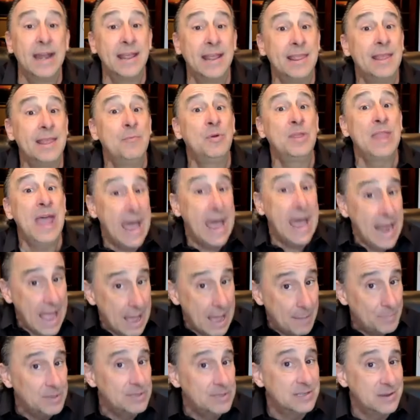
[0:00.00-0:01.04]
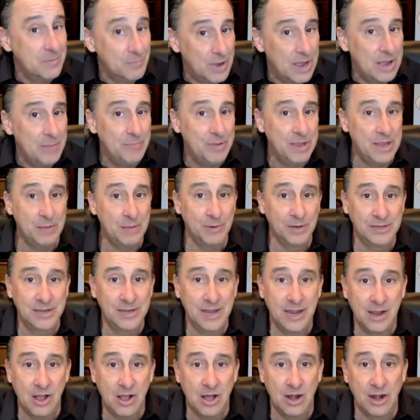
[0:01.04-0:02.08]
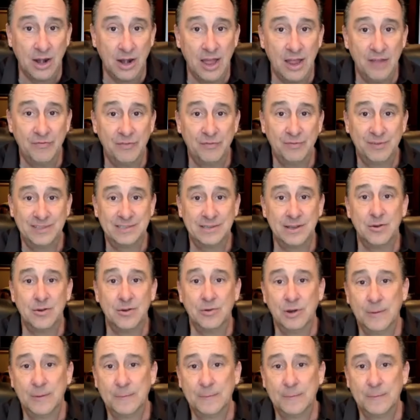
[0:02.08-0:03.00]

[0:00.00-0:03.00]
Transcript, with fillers: And then when that happens, it might be able to take on a life of its own.